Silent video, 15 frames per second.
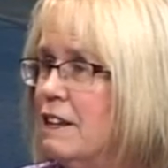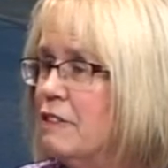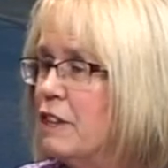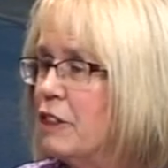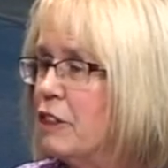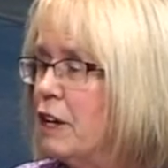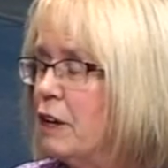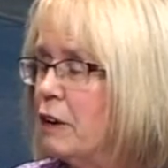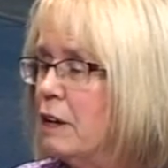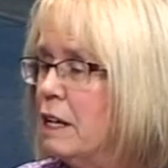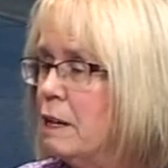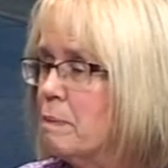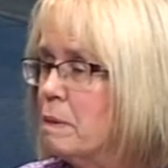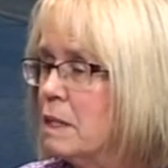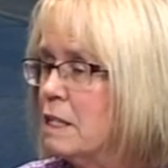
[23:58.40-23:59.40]
that they're
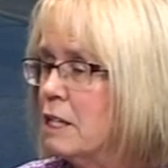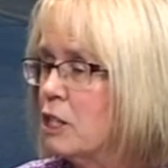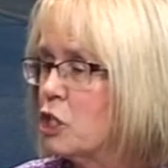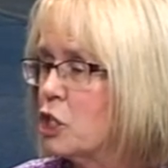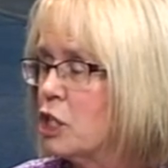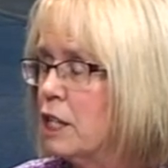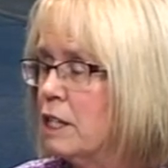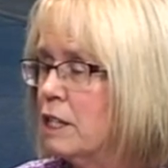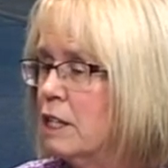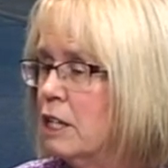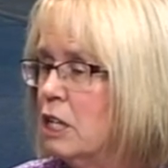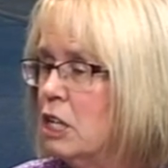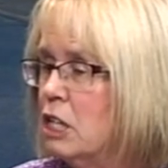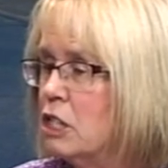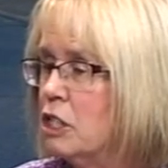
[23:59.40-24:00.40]
in a
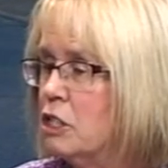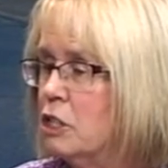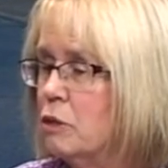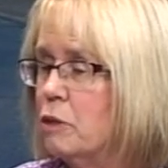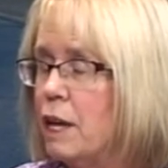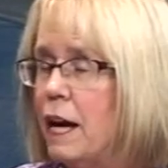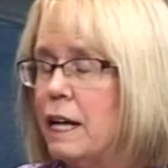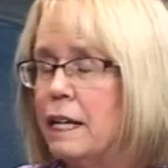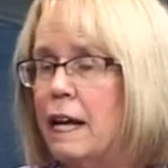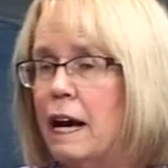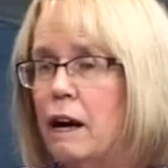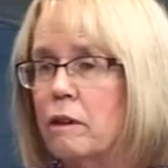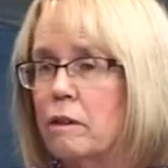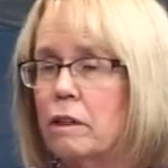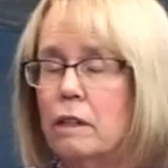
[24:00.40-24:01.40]
position to do that. Now,